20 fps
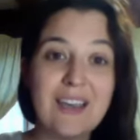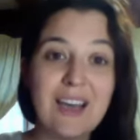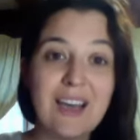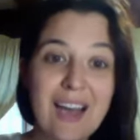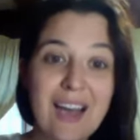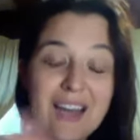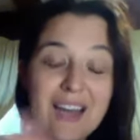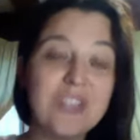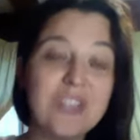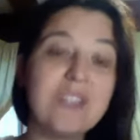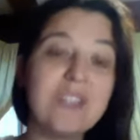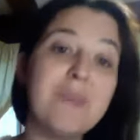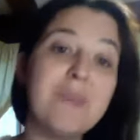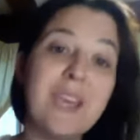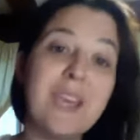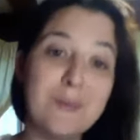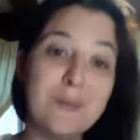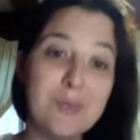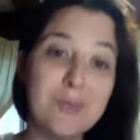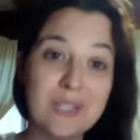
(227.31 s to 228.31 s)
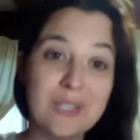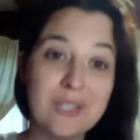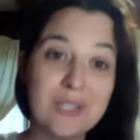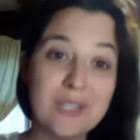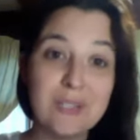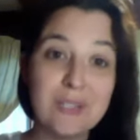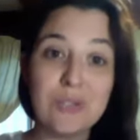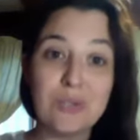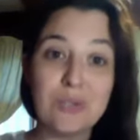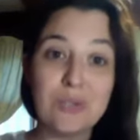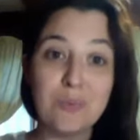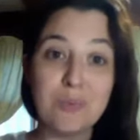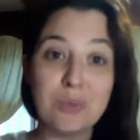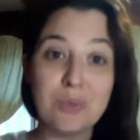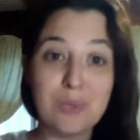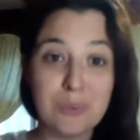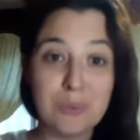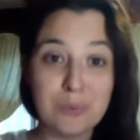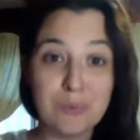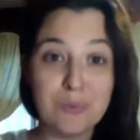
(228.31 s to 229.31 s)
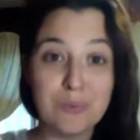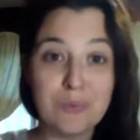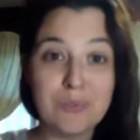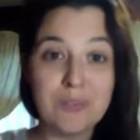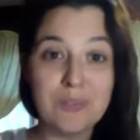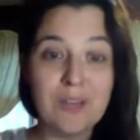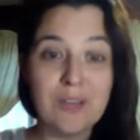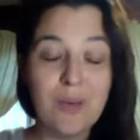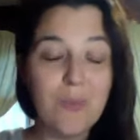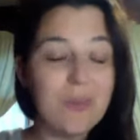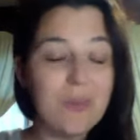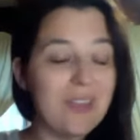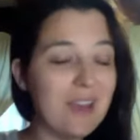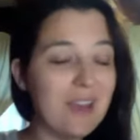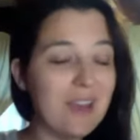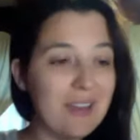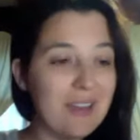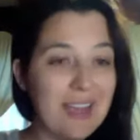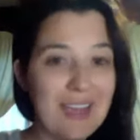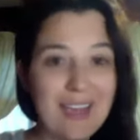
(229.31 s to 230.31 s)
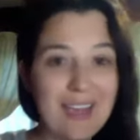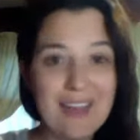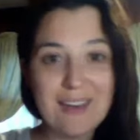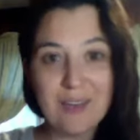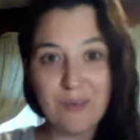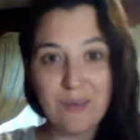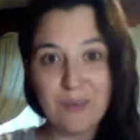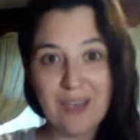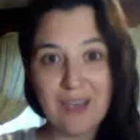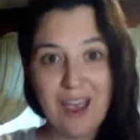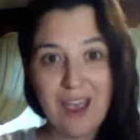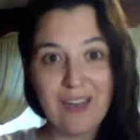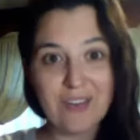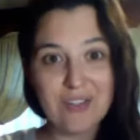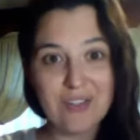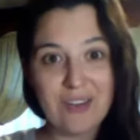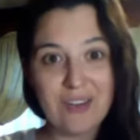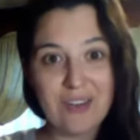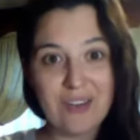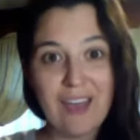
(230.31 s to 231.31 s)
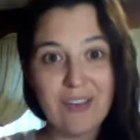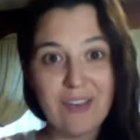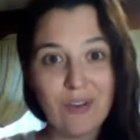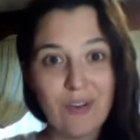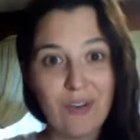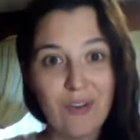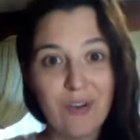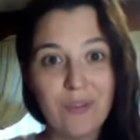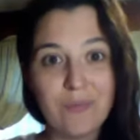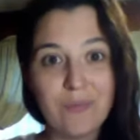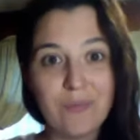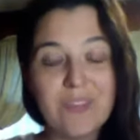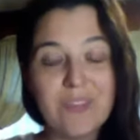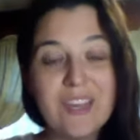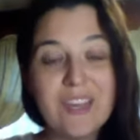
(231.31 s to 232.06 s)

actually be able to consume gluten without any reaction at all.